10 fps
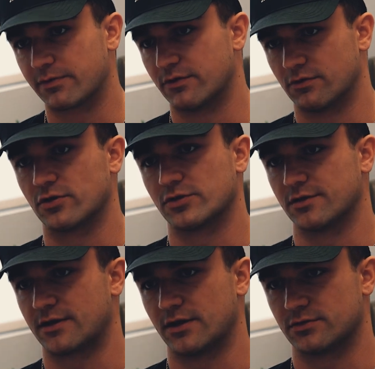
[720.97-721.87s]
the
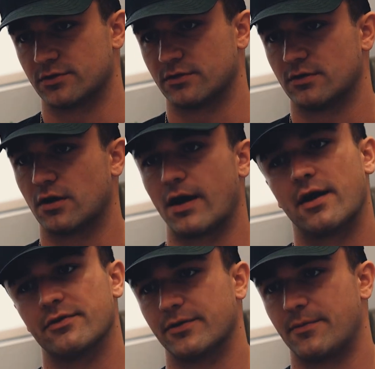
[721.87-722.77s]
nutrition schedule
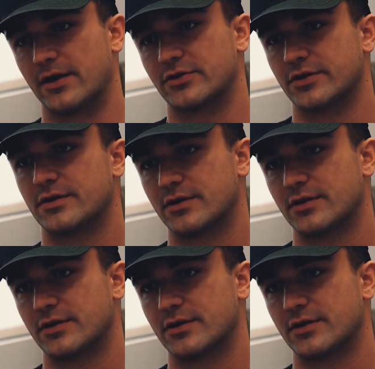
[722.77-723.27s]
around to match it.